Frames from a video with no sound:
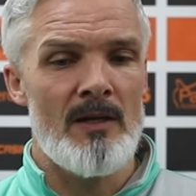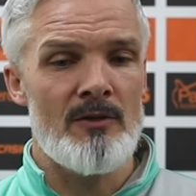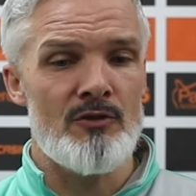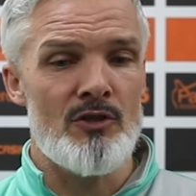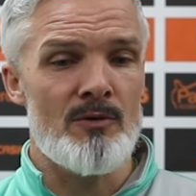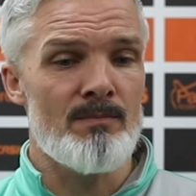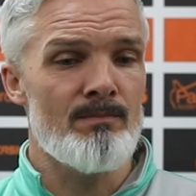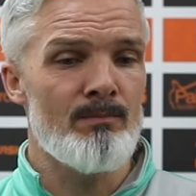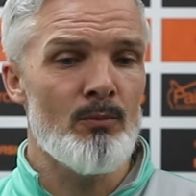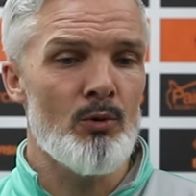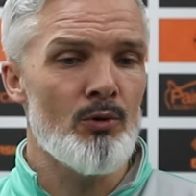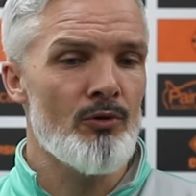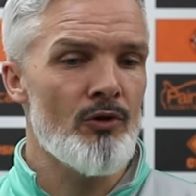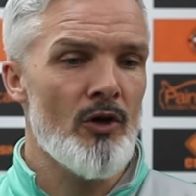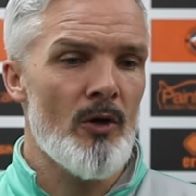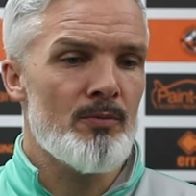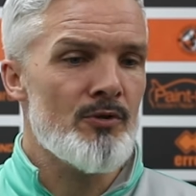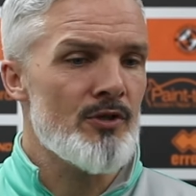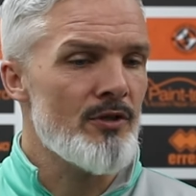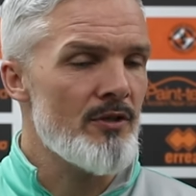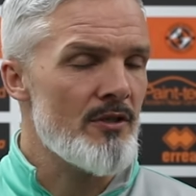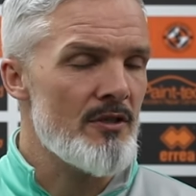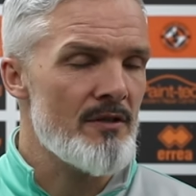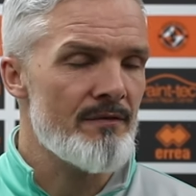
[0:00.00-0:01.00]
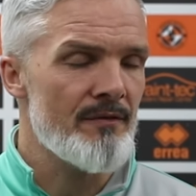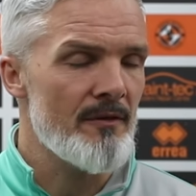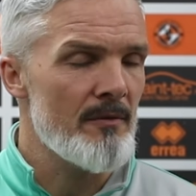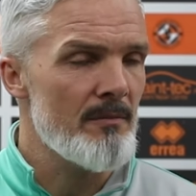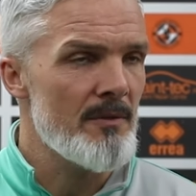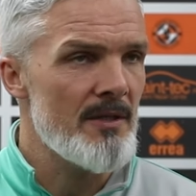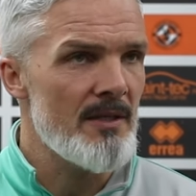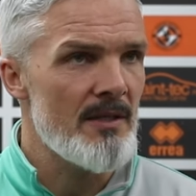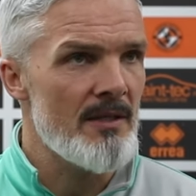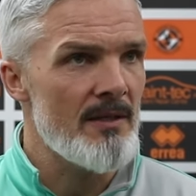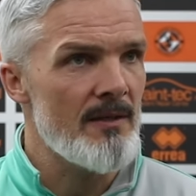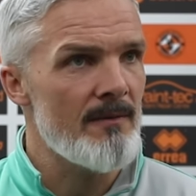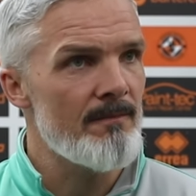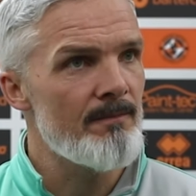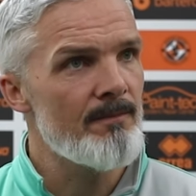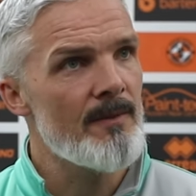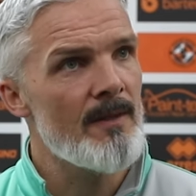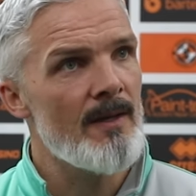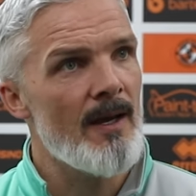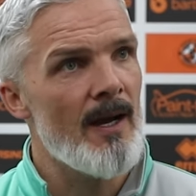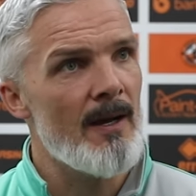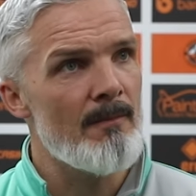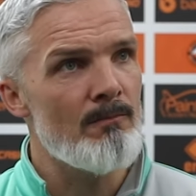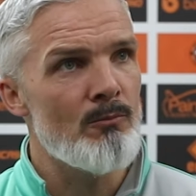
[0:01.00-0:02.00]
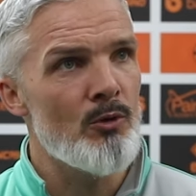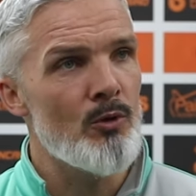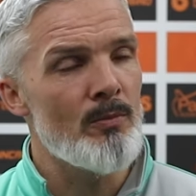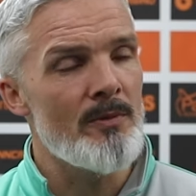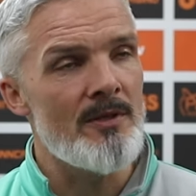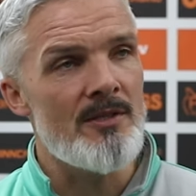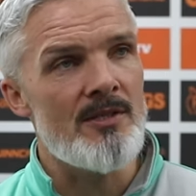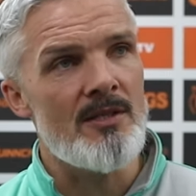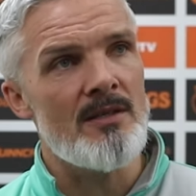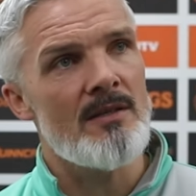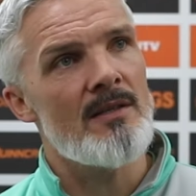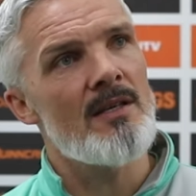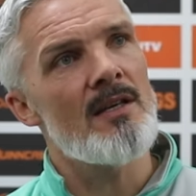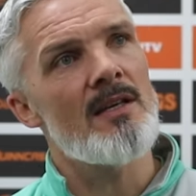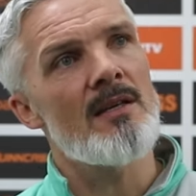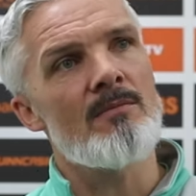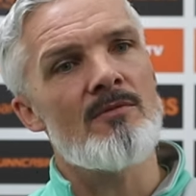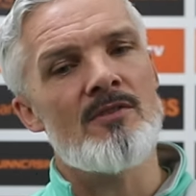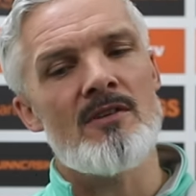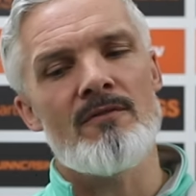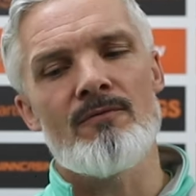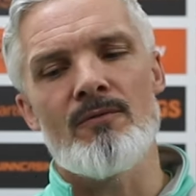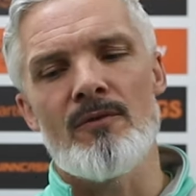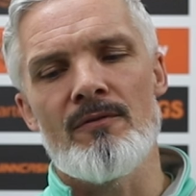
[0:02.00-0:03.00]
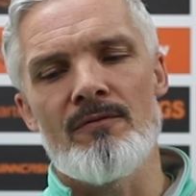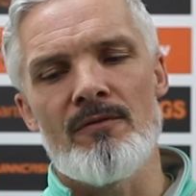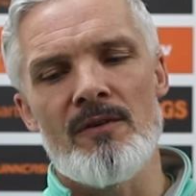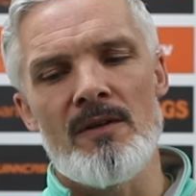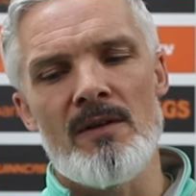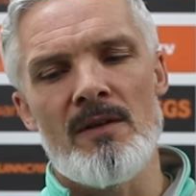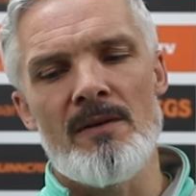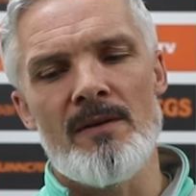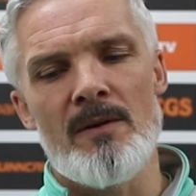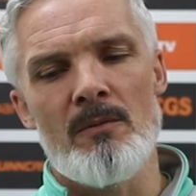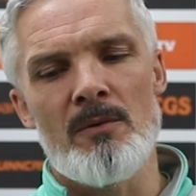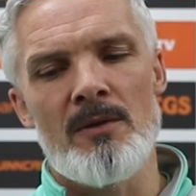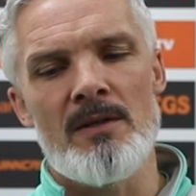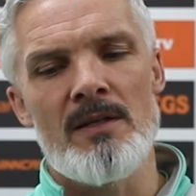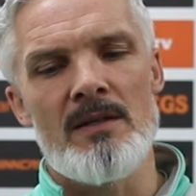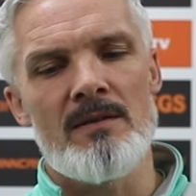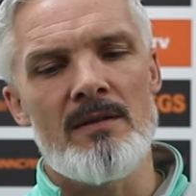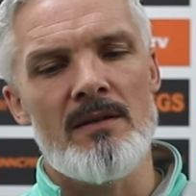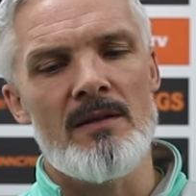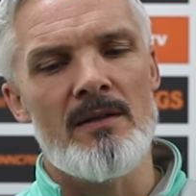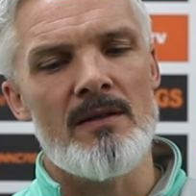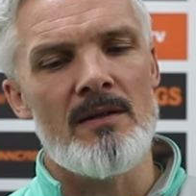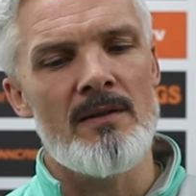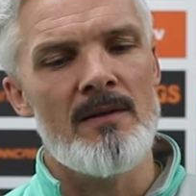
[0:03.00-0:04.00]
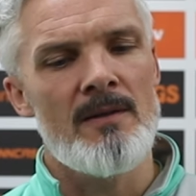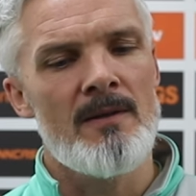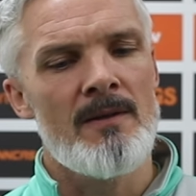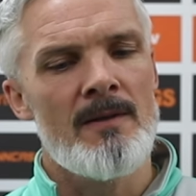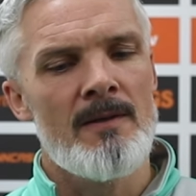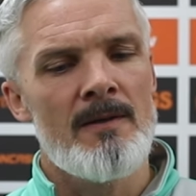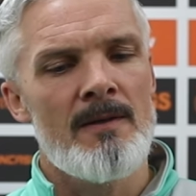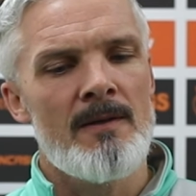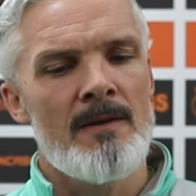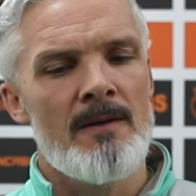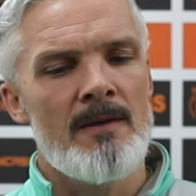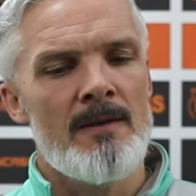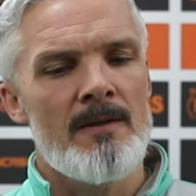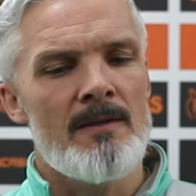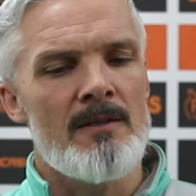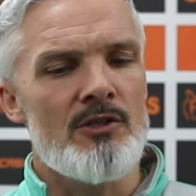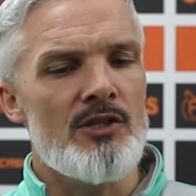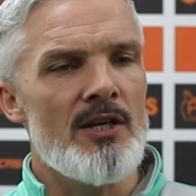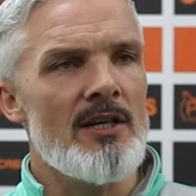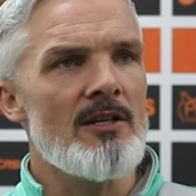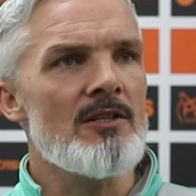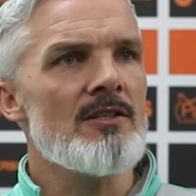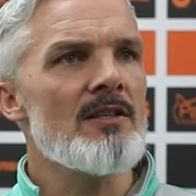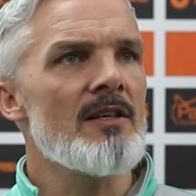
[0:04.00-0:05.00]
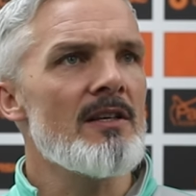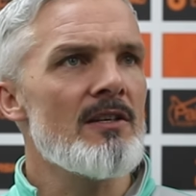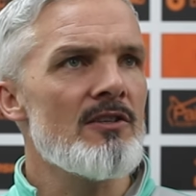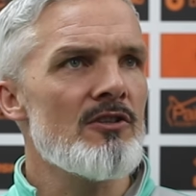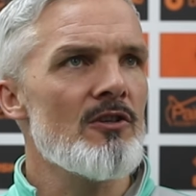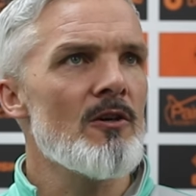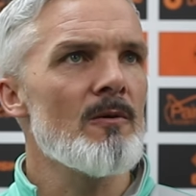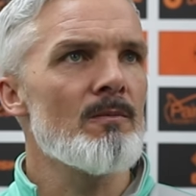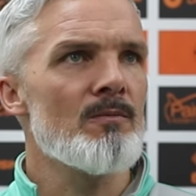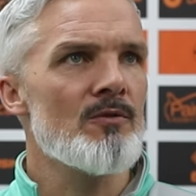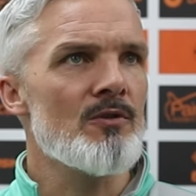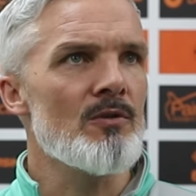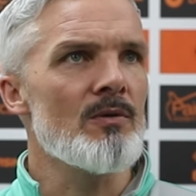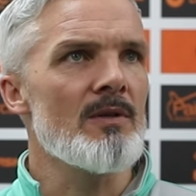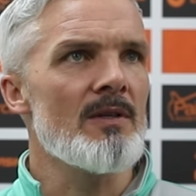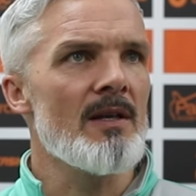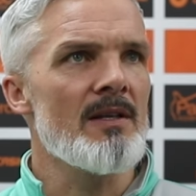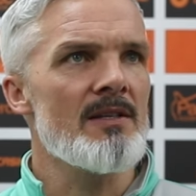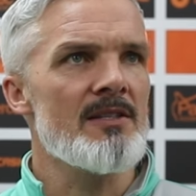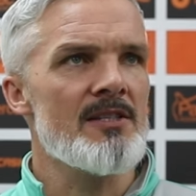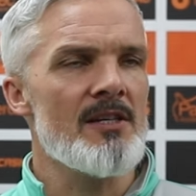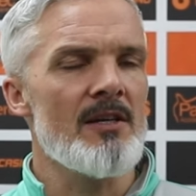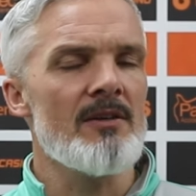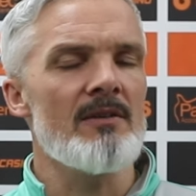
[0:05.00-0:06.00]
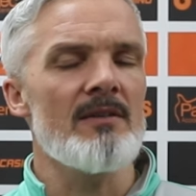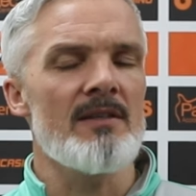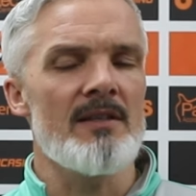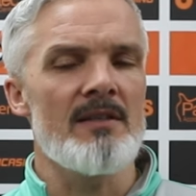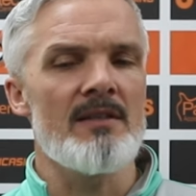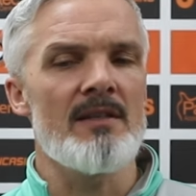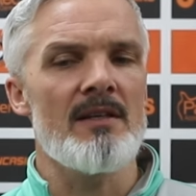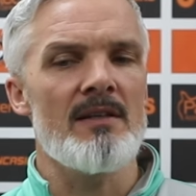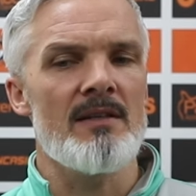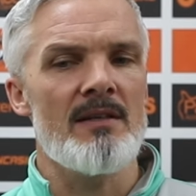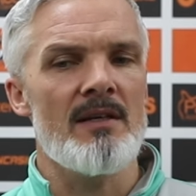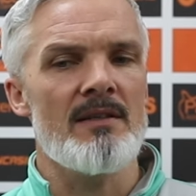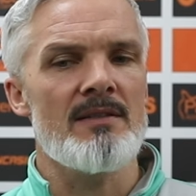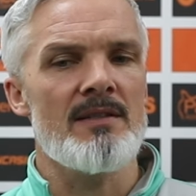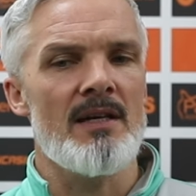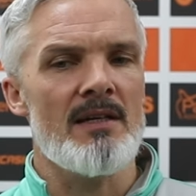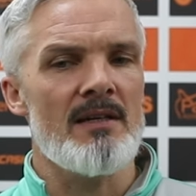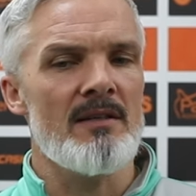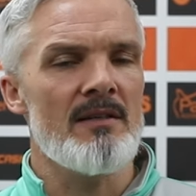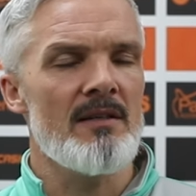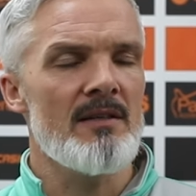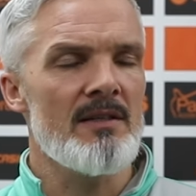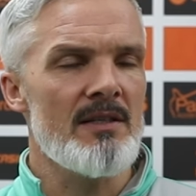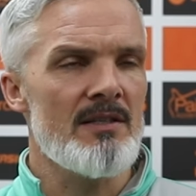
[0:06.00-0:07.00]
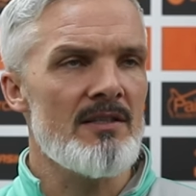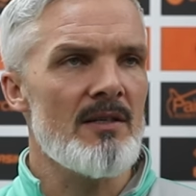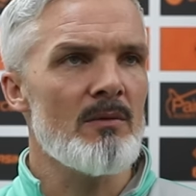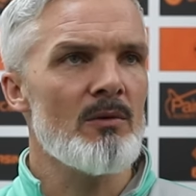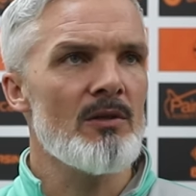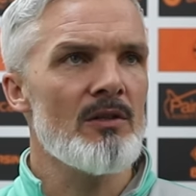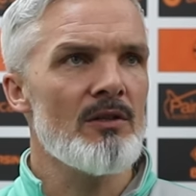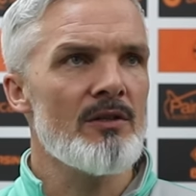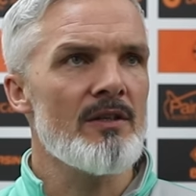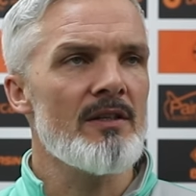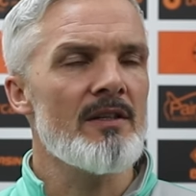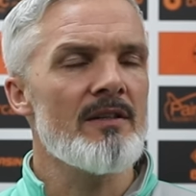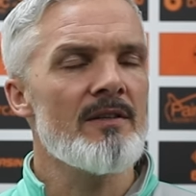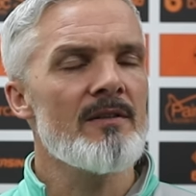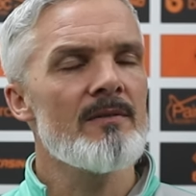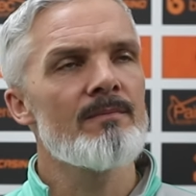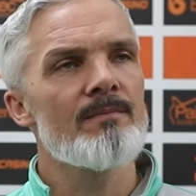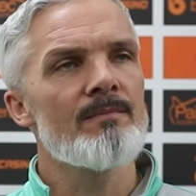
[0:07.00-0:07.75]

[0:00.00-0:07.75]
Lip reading: just more options for me at moments in games if we feel that we need to change things up. So it's certainly in the attacking areas that we're looking at.